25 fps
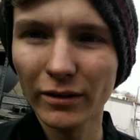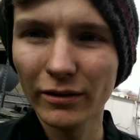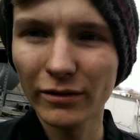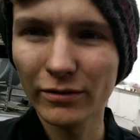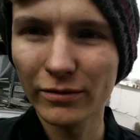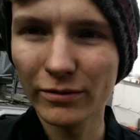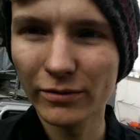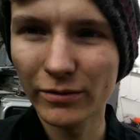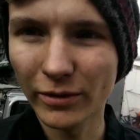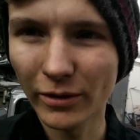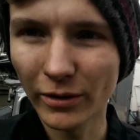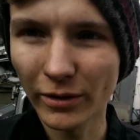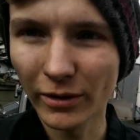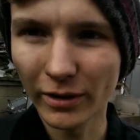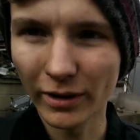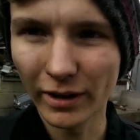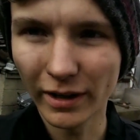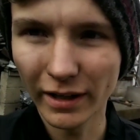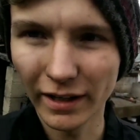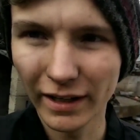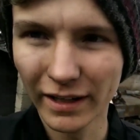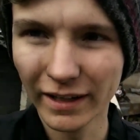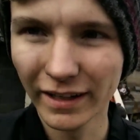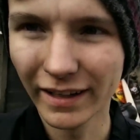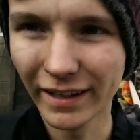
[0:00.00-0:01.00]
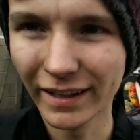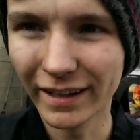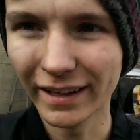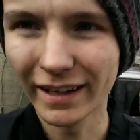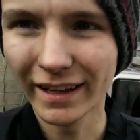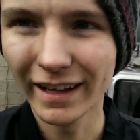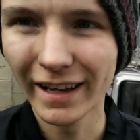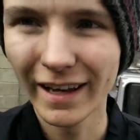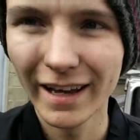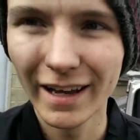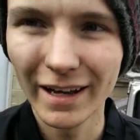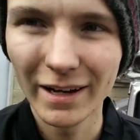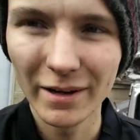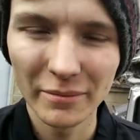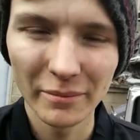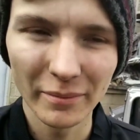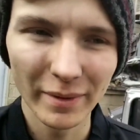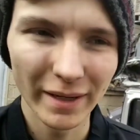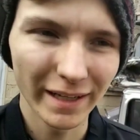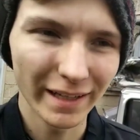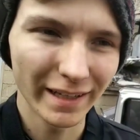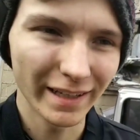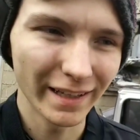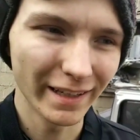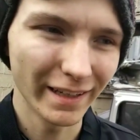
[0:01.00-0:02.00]
for
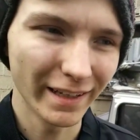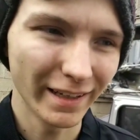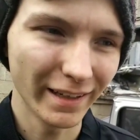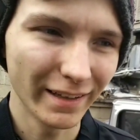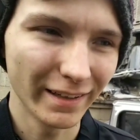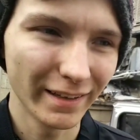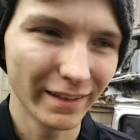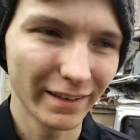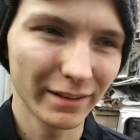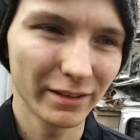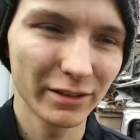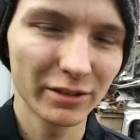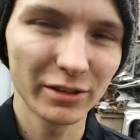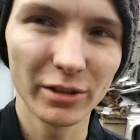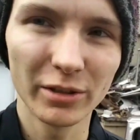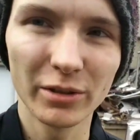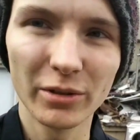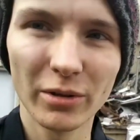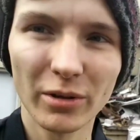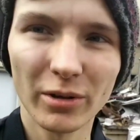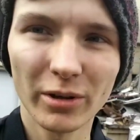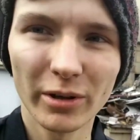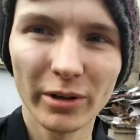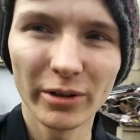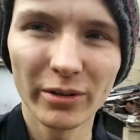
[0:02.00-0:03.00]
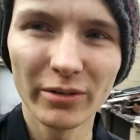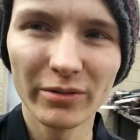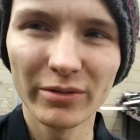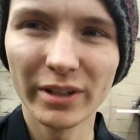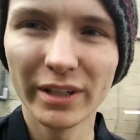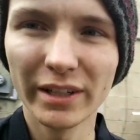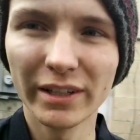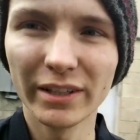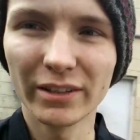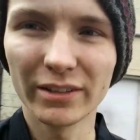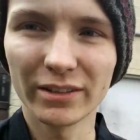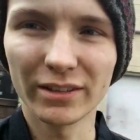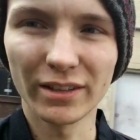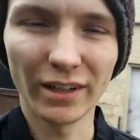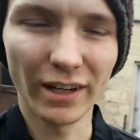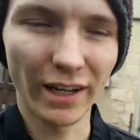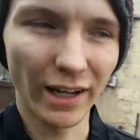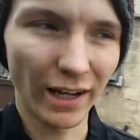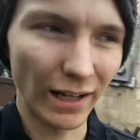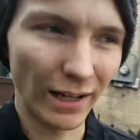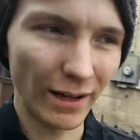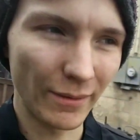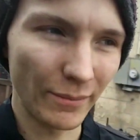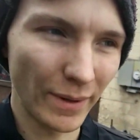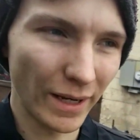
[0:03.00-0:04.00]
making tutorial videos on
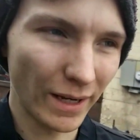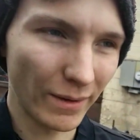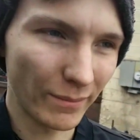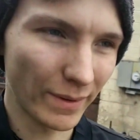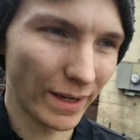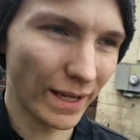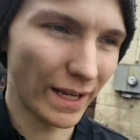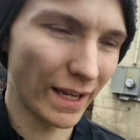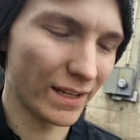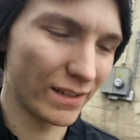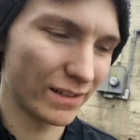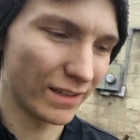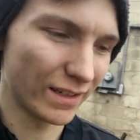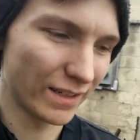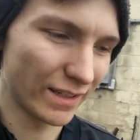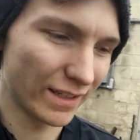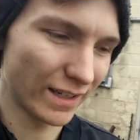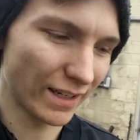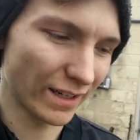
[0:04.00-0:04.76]
how I make my engine